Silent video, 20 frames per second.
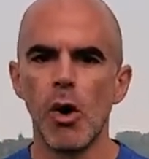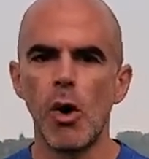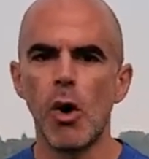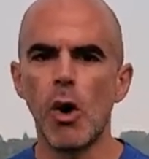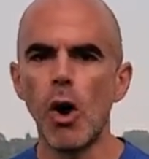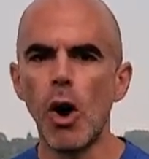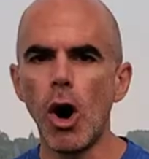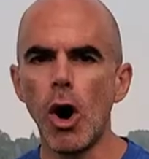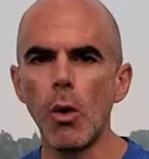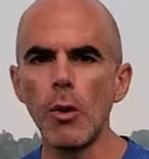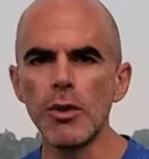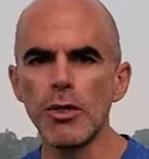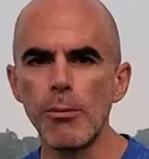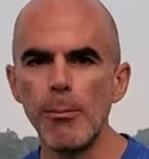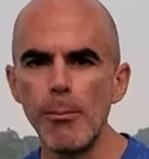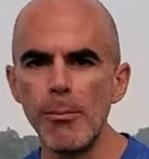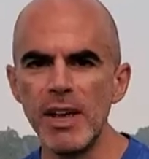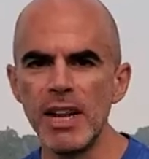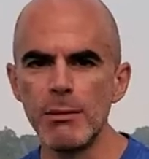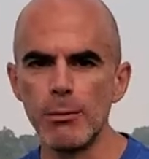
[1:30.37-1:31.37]
all with
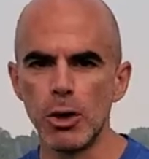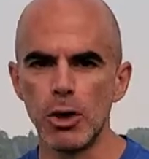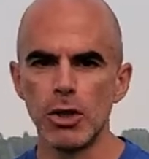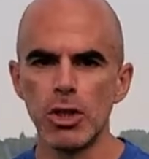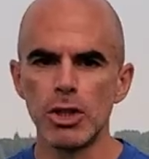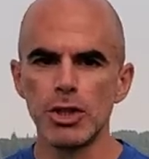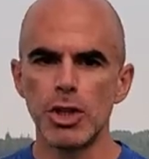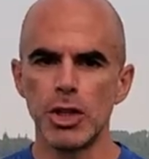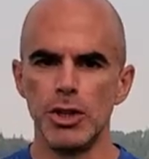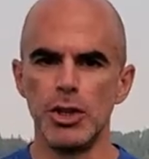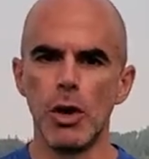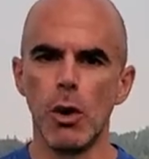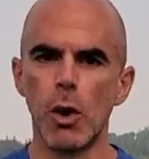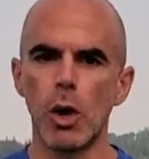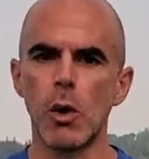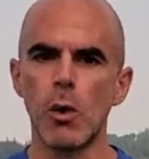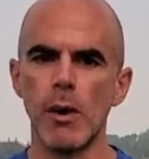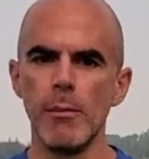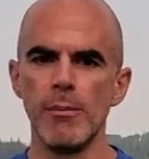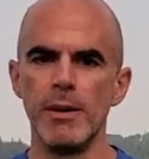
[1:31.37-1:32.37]
minimal to no
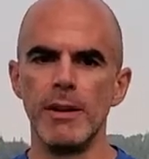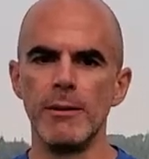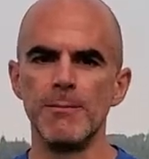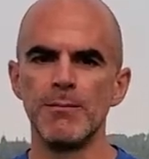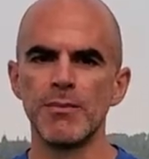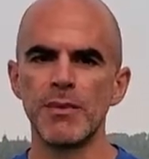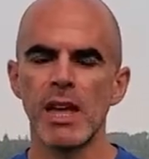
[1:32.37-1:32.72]
equipment.